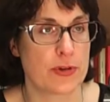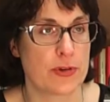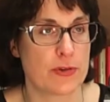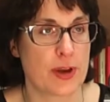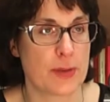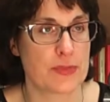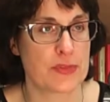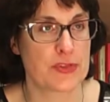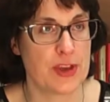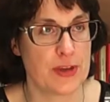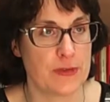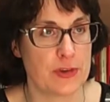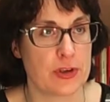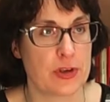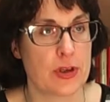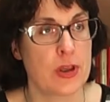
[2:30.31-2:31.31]
Programme
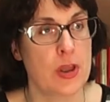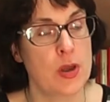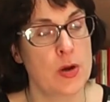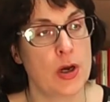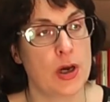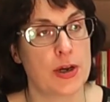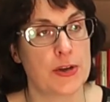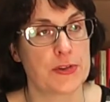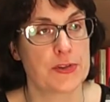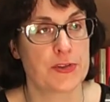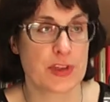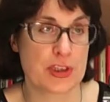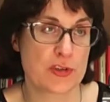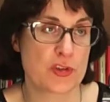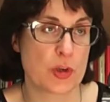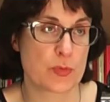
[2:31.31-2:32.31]
7 uh,
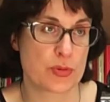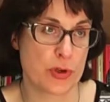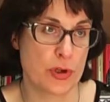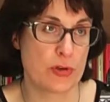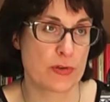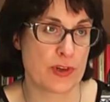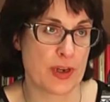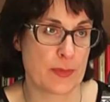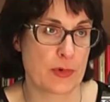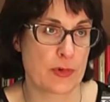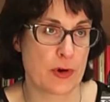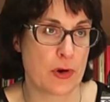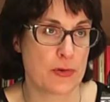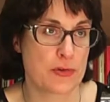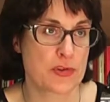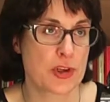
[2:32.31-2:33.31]
six-year programme
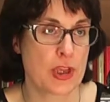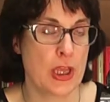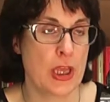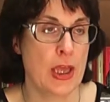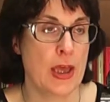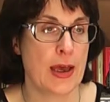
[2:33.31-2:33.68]
grant.